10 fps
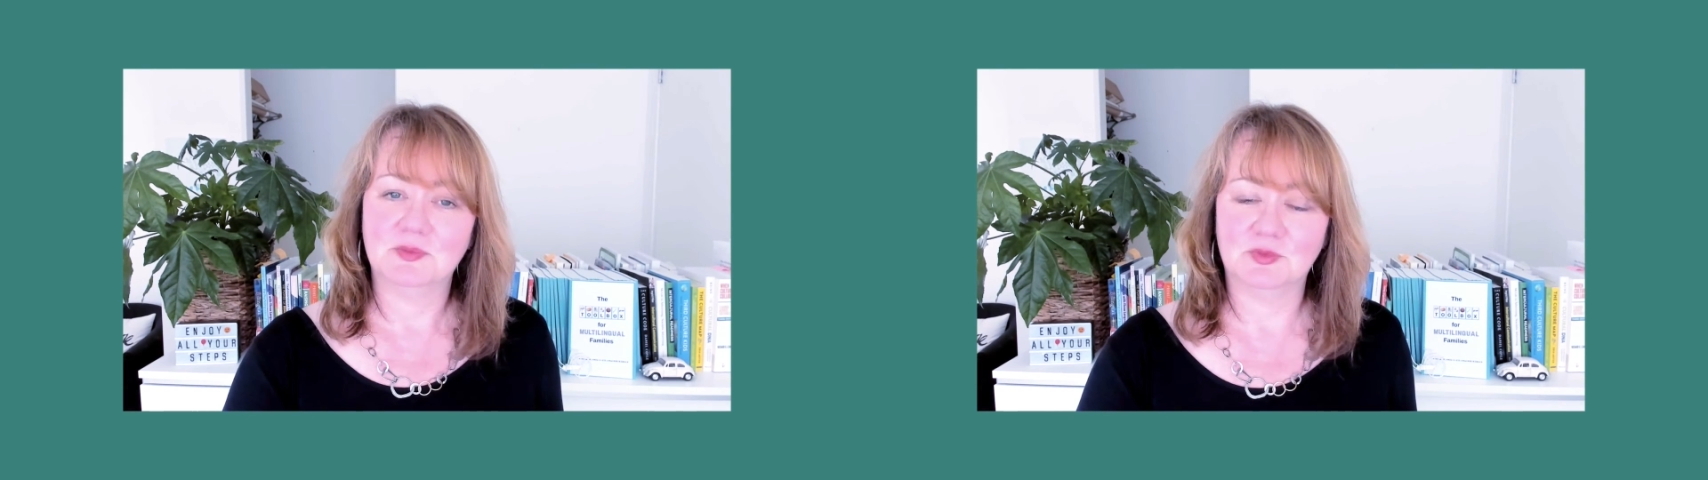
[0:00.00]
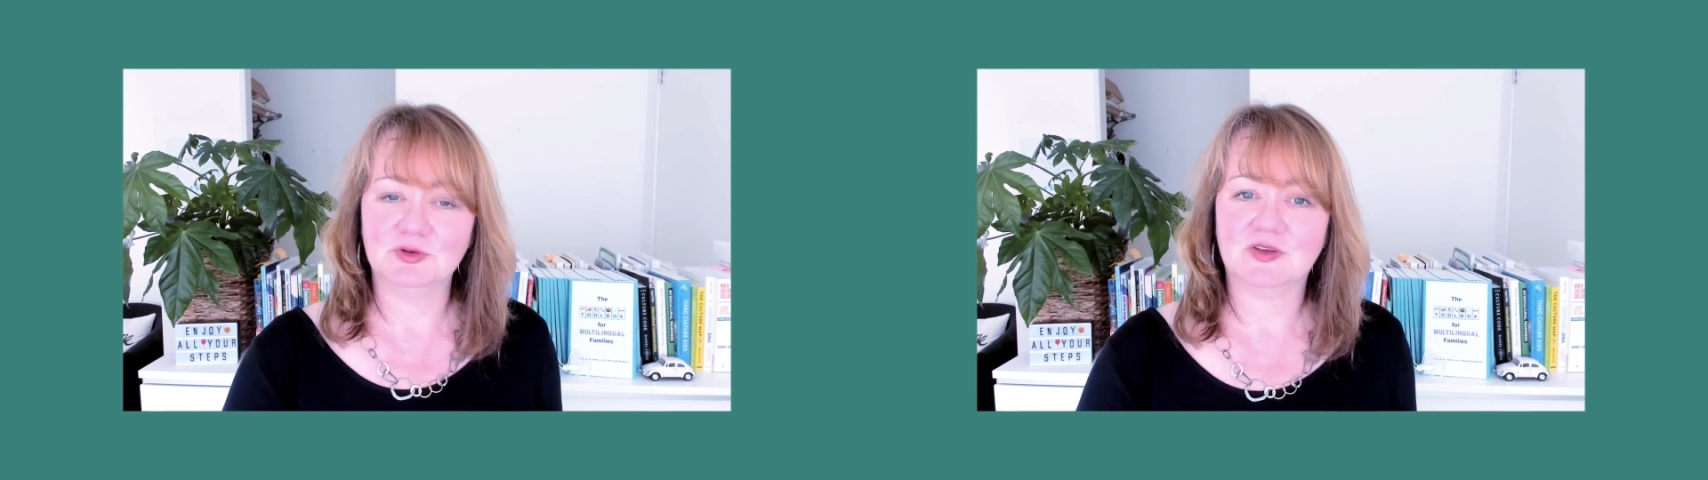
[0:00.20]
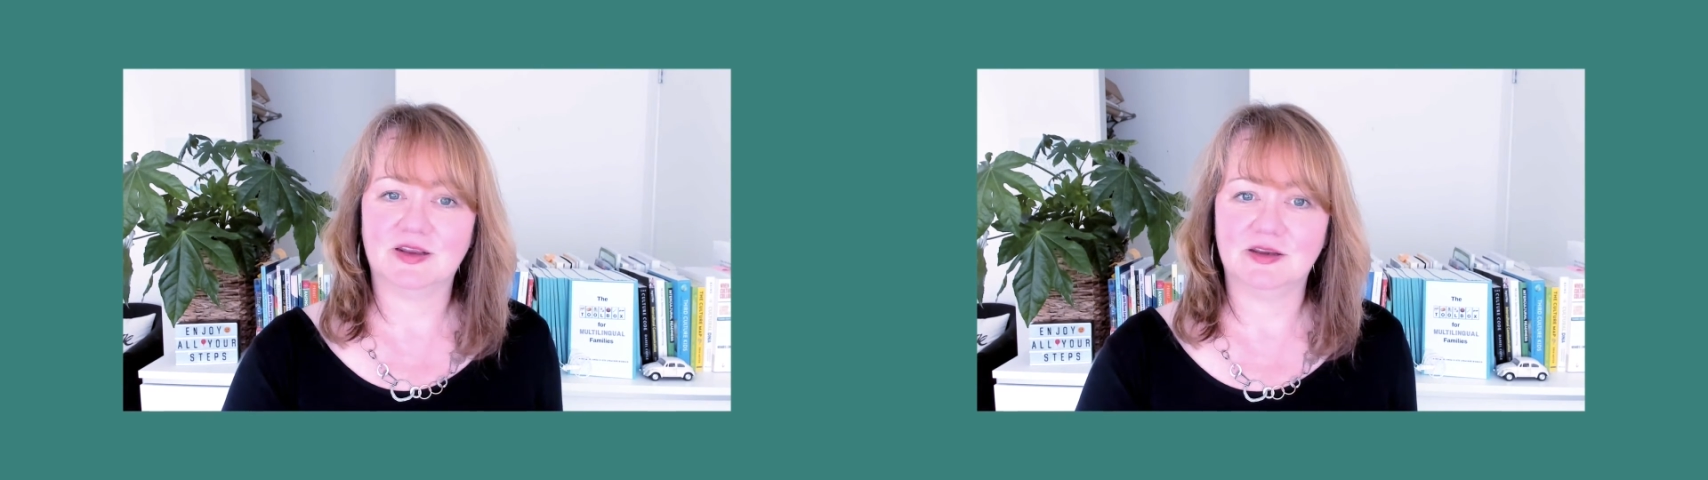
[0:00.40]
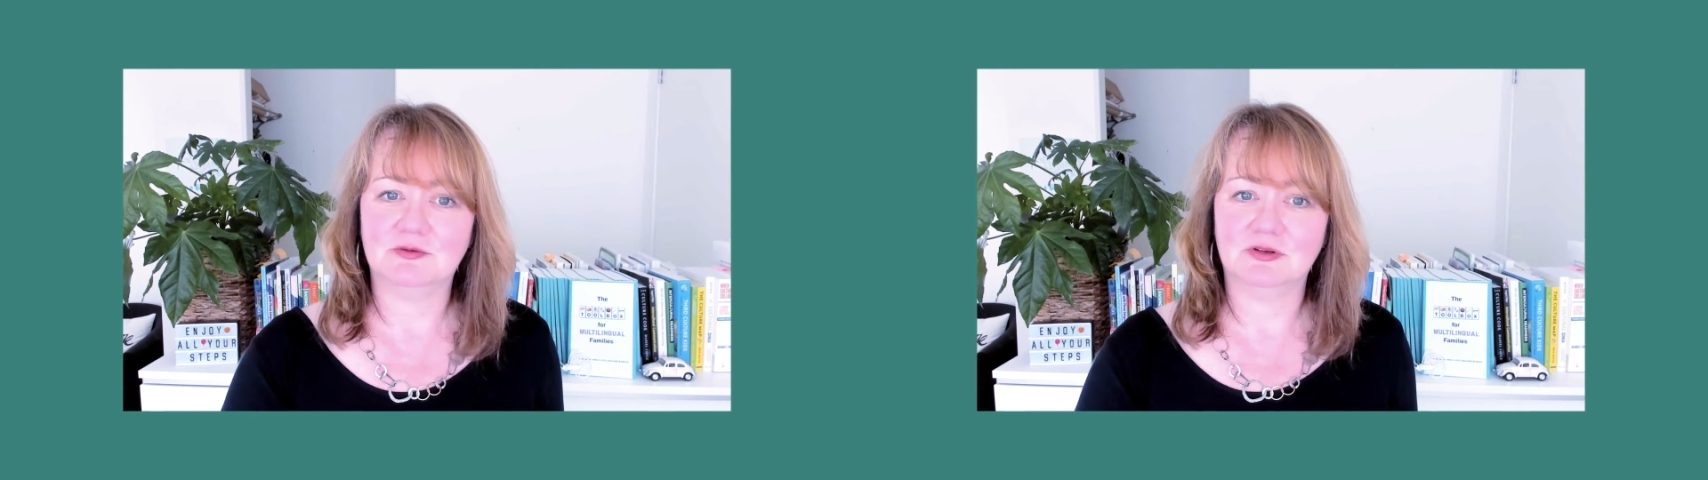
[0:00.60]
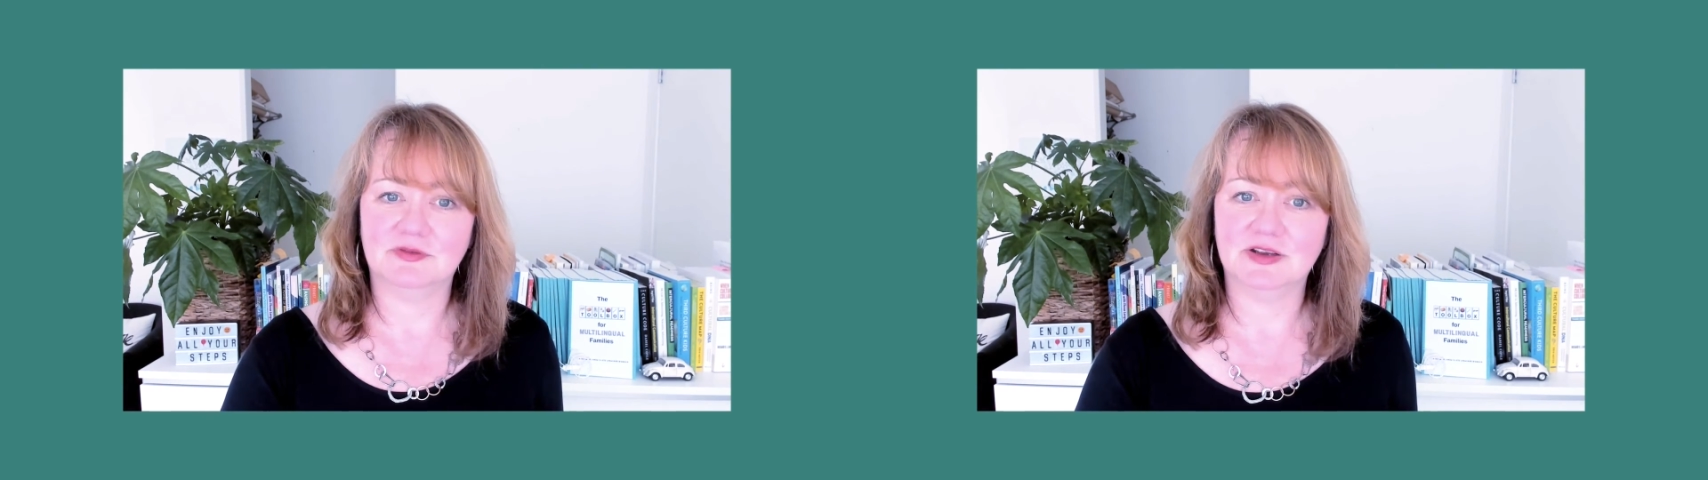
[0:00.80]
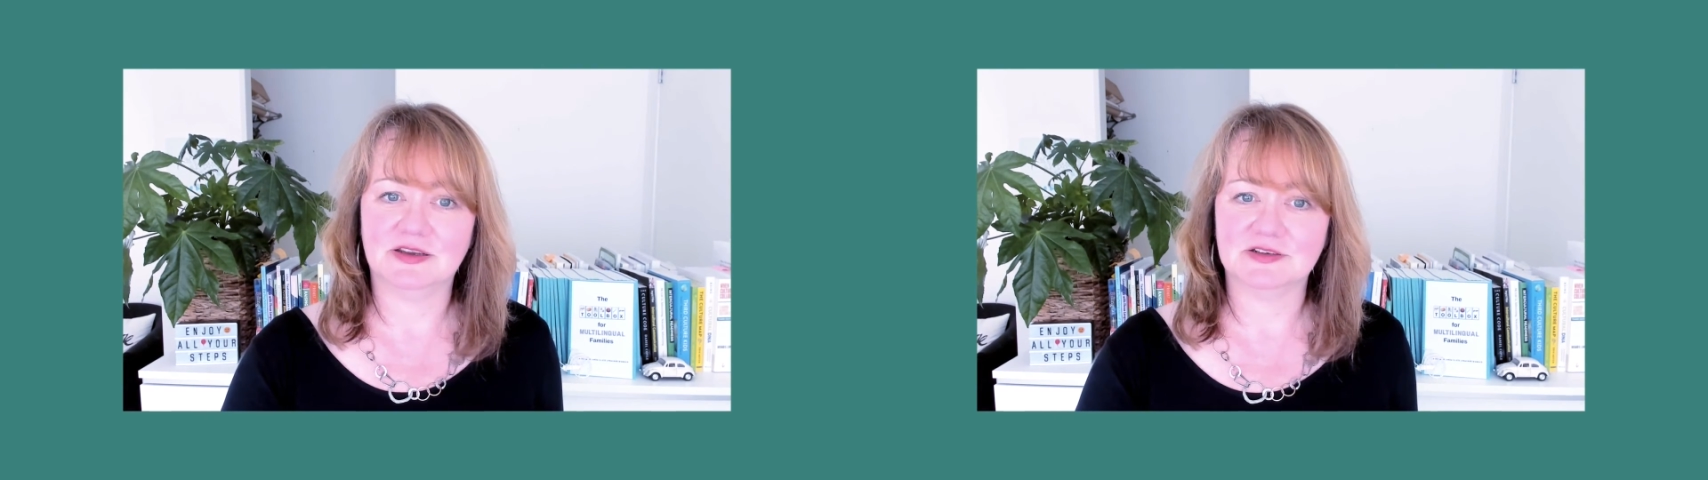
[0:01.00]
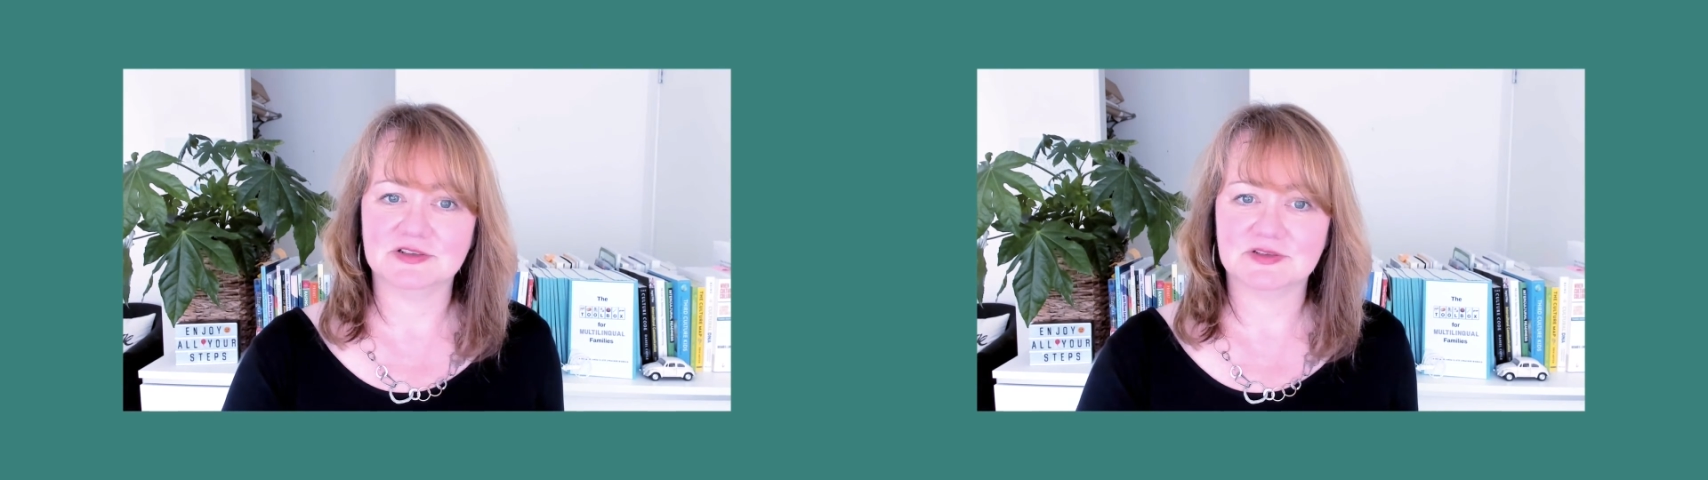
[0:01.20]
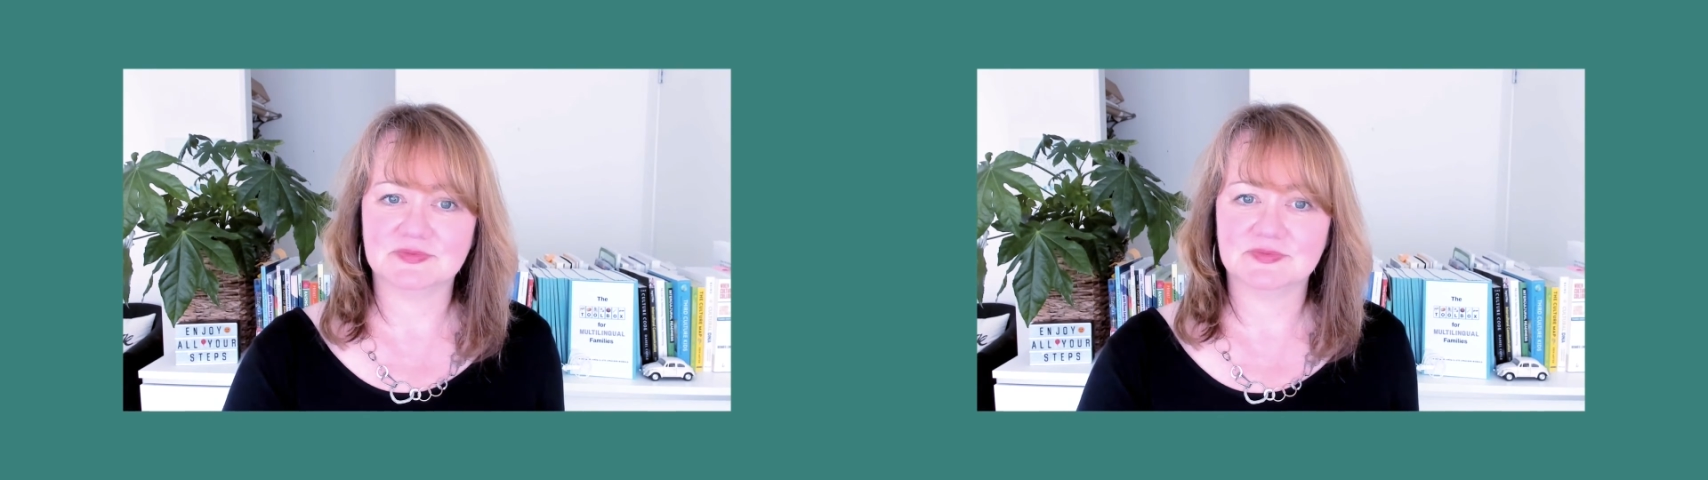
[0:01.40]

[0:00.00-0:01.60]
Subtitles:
multilingual village?